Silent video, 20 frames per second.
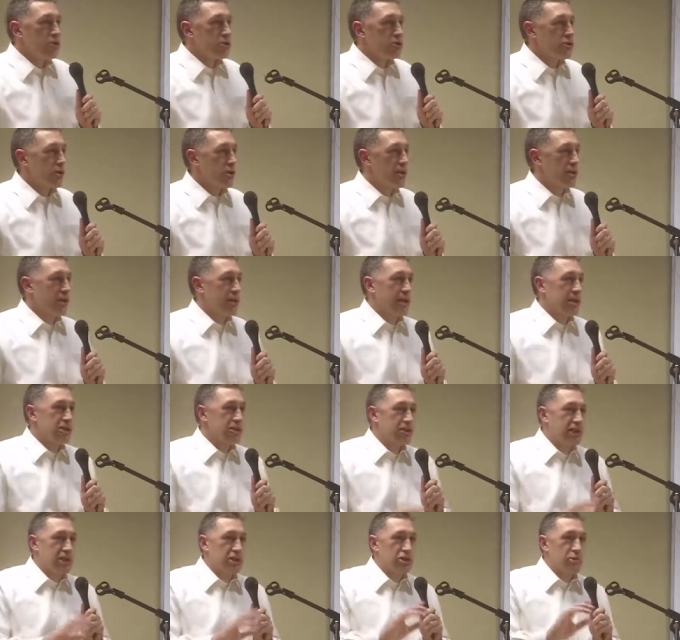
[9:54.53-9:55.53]
So the
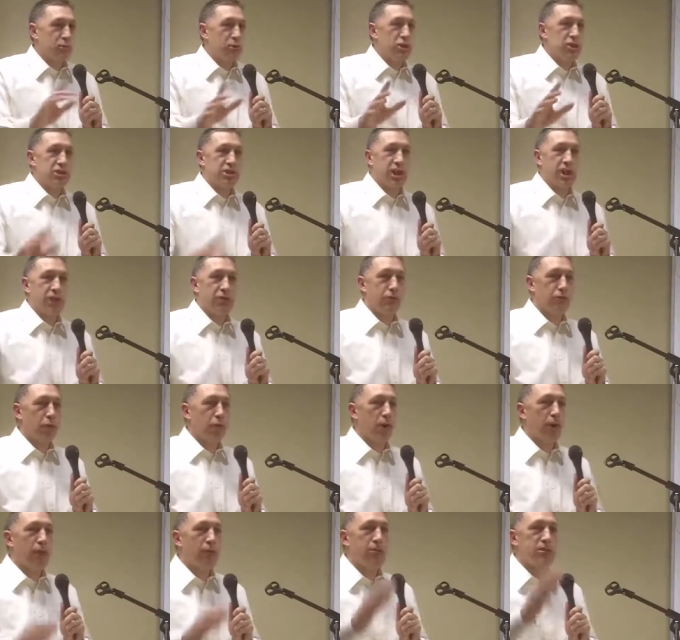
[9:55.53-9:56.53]
legislature pushed that
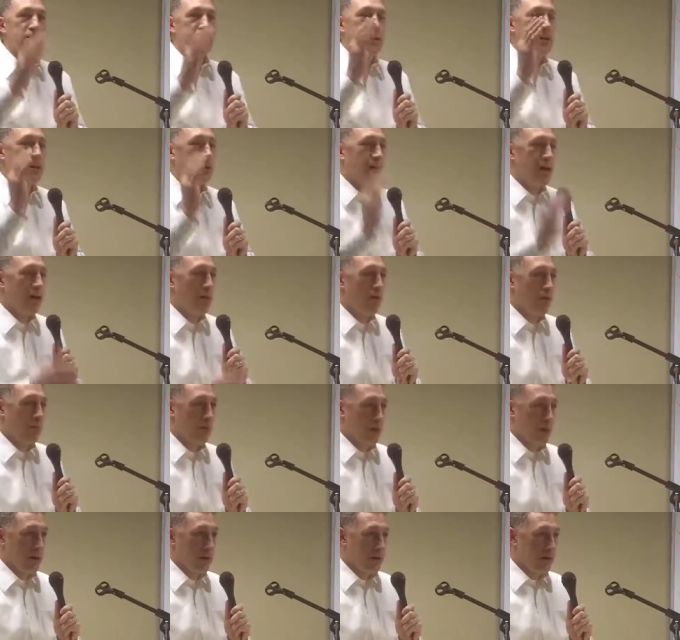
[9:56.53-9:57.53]
through. It was a
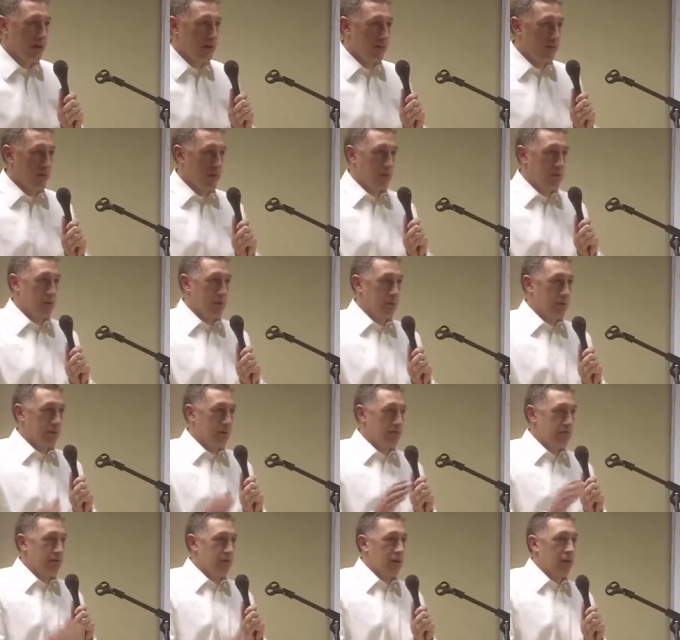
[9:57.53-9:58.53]
narrow party line vote.
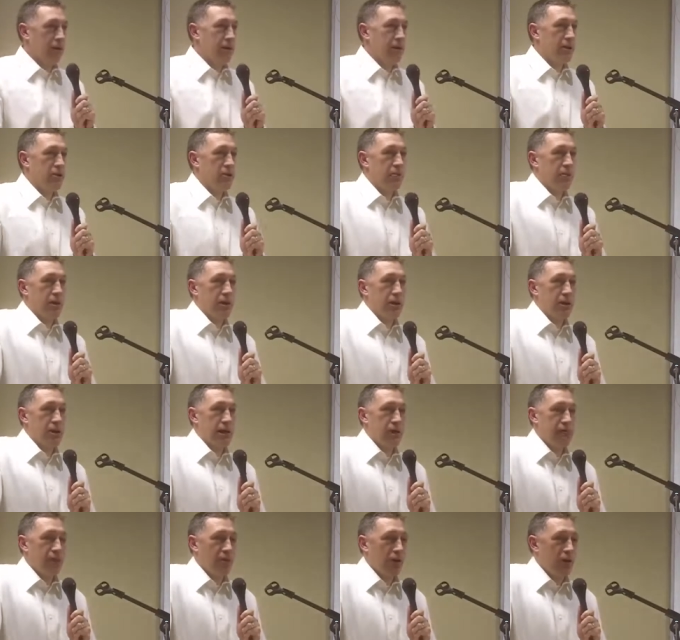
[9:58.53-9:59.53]
It was a very narrow party
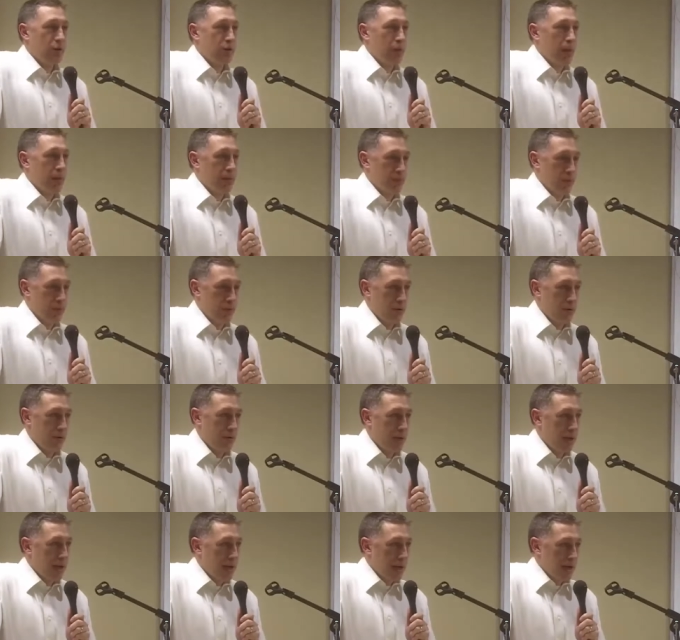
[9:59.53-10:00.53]
line vote. It went
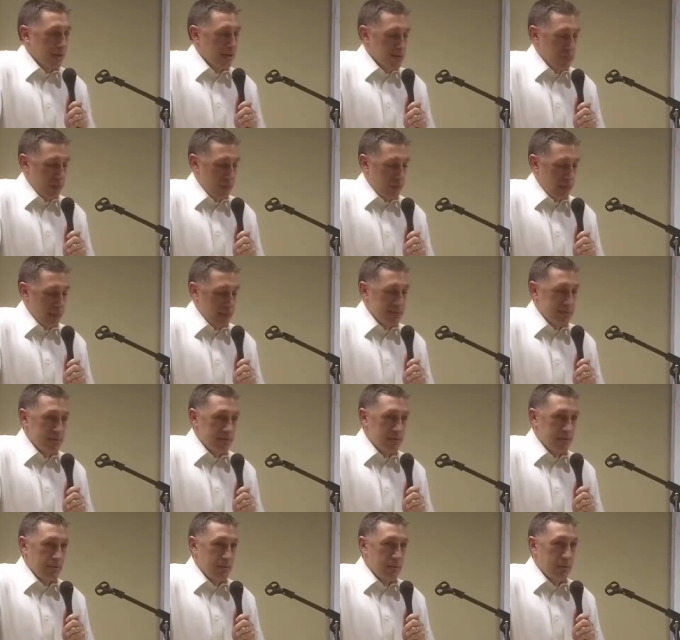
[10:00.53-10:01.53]
through and was
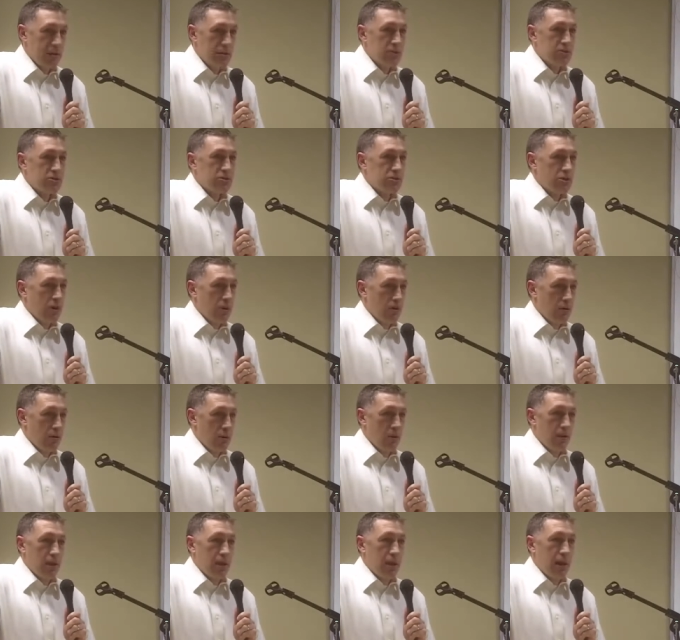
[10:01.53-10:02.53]
passed.
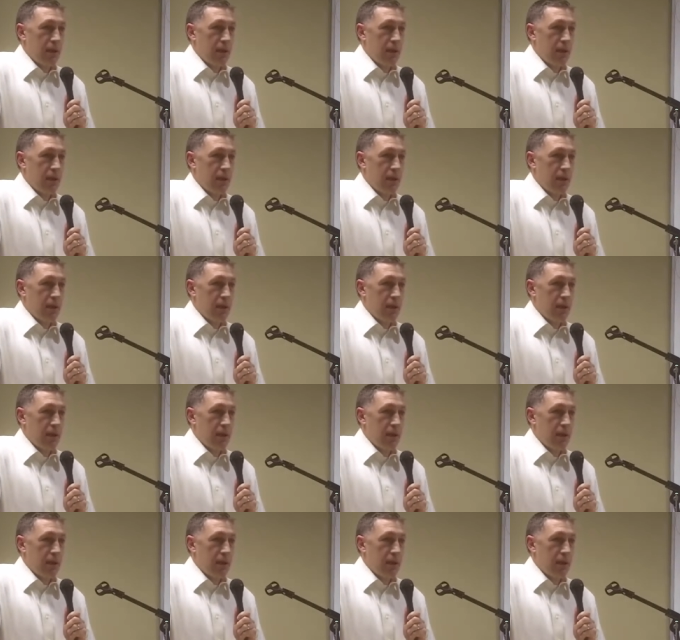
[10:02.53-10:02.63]
So a